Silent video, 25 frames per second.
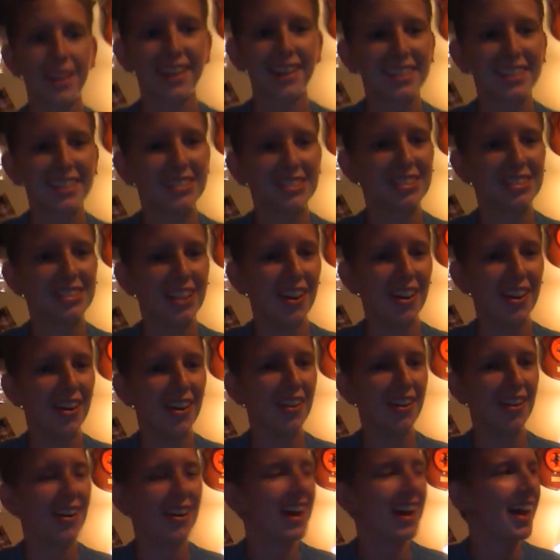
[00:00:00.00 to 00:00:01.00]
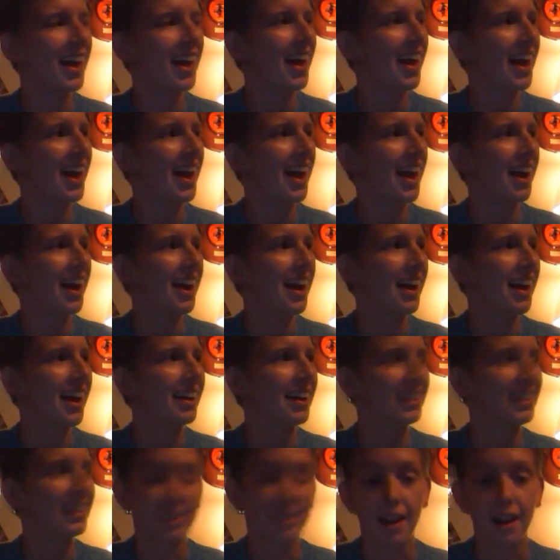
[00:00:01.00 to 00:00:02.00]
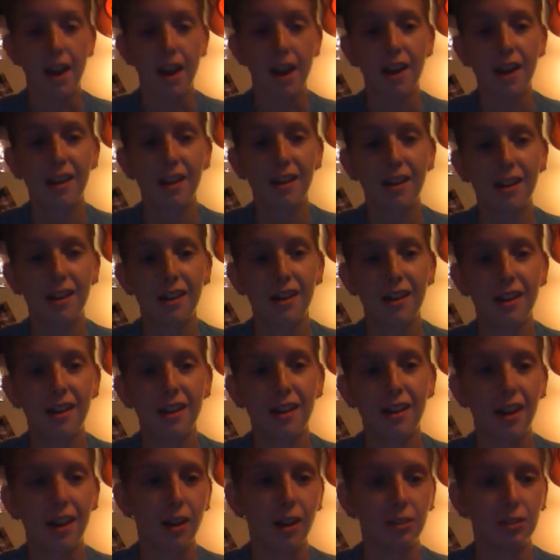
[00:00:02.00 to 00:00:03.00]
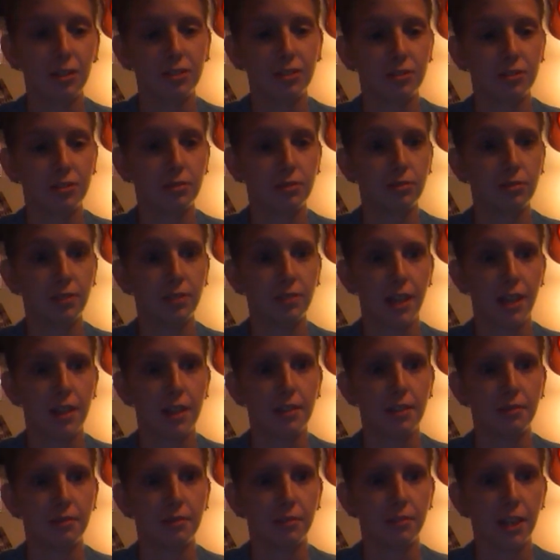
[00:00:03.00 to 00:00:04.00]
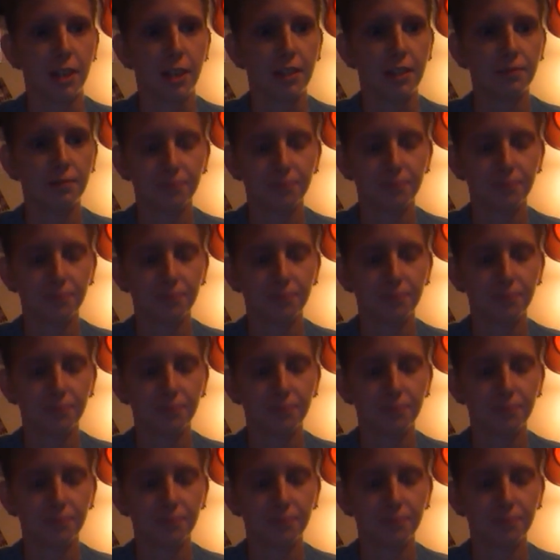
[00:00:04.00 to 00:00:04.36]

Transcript: so, yeah, I was dying, right?